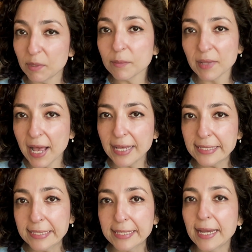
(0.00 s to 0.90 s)

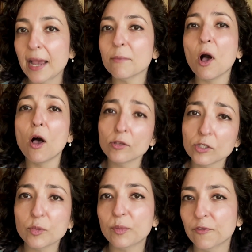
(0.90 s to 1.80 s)
labiaplasty, I'm
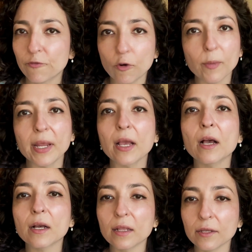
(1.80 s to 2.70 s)
also performing
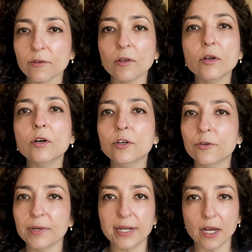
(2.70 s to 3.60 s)
a clitoral
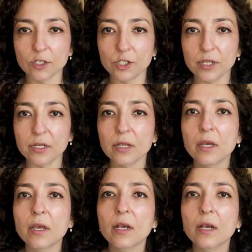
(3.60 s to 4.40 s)
hood reduction.